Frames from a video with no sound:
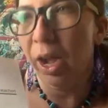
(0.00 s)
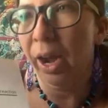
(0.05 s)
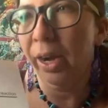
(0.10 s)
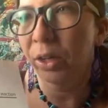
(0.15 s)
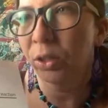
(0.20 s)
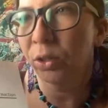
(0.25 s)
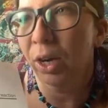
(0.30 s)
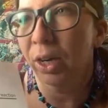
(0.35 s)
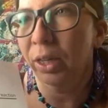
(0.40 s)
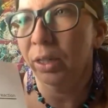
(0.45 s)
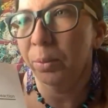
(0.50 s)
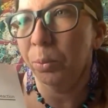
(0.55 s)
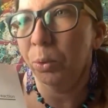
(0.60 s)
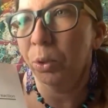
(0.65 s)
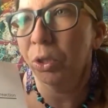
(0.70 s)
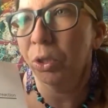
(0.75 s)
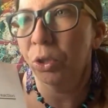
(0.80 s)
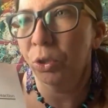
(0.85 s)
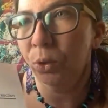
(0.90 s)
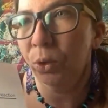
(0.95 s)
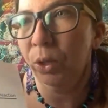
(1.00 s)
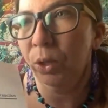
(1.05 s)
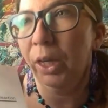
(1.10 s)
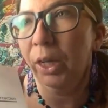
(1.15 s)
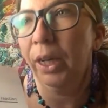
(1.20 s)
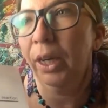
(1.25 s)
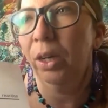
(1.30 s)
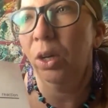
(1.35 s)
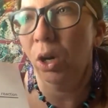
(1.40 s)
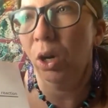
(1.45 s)
I attract more
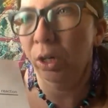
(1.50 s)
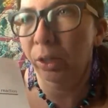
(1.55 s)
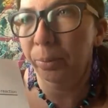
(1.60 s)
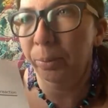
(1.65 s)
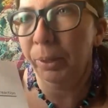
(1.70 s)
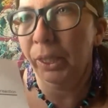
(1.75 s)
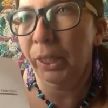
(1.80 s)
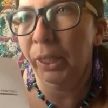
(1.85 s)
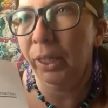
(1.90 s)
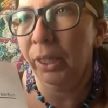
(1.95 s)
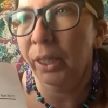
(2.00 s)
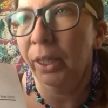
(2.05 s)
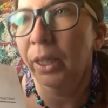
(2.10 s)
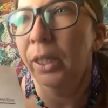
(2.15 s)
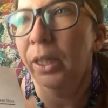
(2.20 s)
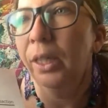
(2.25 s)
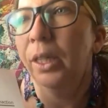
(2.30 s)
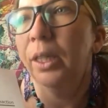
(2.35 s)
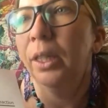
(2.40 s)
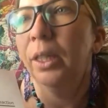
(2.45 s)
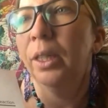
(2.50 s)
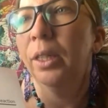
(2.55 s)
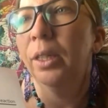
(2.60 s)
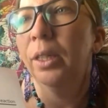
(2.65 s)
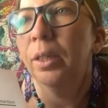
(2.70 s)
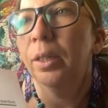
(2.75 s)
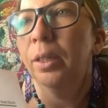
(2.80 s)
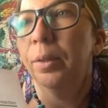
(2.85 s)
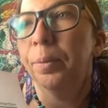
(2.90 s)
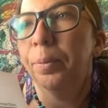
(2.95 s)
joy and harmony
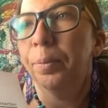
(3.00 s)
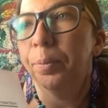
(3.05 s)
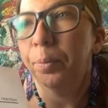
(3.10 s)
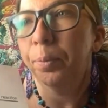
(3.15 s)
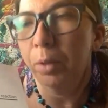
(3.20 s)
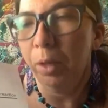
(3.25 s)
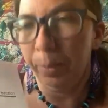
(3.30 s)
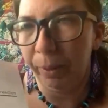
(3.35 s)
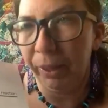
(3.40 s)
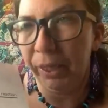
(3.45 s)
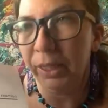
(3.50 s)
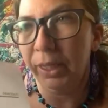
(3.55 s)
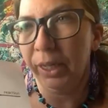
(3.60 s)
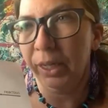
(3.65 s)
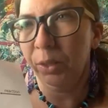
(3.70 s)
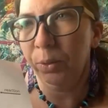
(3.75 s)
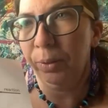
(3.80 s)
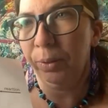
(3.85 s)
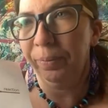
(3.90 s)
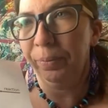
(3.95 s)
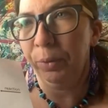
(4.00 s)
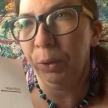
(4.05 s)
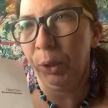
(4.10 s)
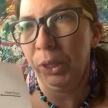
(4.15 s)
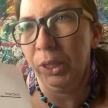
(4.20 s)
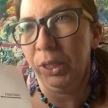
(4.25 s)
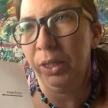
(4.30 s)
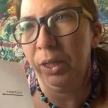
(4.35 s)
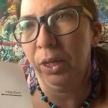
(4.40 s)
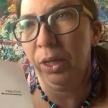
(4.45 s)
because that's what I'm
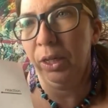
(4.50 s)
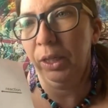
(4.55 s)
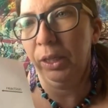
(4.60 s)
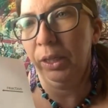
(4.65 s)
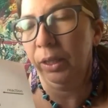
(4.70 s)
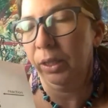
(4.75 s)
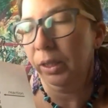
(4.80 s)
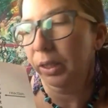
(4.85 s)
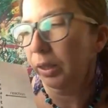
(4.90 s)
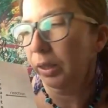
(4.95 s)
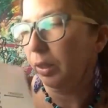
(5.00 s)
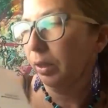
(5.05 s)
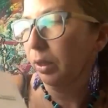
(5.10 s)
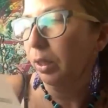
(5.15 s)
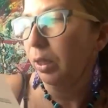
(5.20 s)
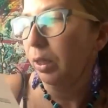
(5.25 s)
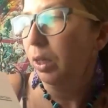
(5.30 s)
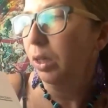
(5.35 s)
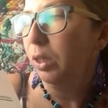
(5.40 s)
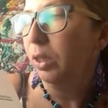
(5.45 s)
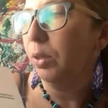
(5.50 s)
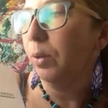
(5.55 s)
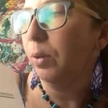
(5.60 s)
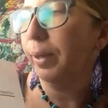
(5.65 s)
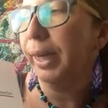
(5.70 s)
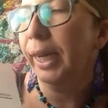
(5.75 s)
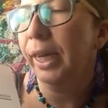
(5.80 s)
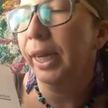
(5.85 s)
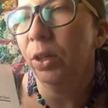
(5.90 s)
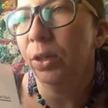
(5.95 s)
focused on. So
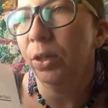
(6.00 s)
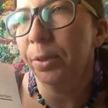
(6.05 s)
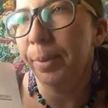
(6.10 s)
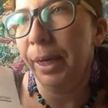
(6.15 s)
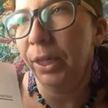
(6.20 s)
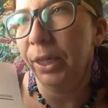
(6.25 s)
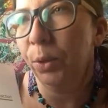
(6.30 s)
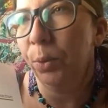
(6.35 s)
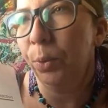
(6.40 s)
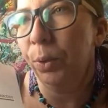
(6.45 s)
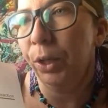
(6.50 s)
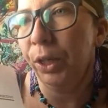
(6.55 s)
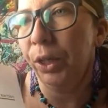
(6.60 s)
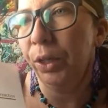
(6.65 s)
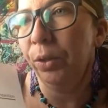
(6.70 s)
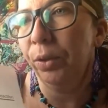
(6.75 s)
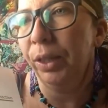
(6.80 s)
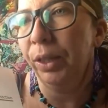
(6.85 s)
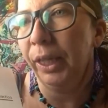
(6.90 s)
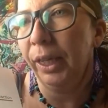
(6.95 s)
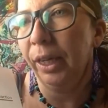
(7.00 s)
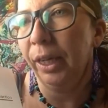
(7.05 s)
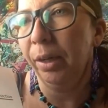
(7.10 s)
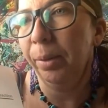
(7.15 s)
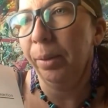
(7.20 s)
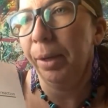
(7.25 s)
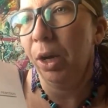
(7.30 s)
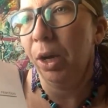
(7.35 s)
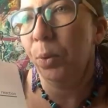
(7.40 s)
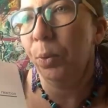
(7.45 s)
again, it goes back to, what are you thinking
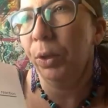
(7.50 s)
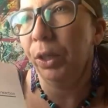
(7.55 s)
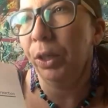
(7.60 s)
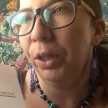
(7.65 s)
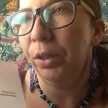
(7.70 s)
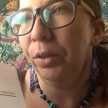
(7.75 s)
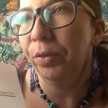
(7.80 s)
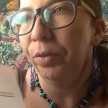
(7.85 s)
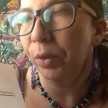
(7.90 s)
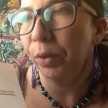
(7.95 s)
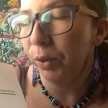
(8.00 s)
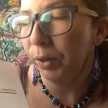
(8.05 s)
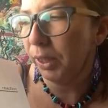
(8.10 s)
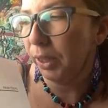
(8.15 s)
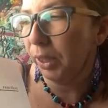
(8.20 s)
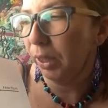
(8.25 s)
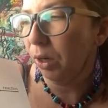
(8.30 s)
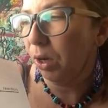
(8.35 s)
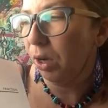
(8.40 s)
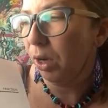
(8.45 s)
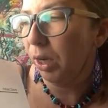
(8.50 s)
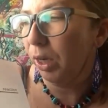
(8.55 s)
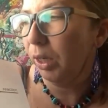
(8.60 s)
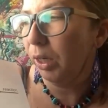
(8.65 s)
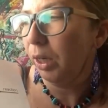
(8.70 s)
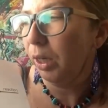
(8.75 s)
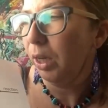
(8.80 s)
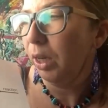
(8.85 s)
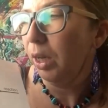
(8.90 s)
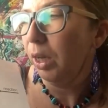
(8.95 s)
about? What are you focusing on?
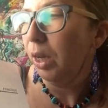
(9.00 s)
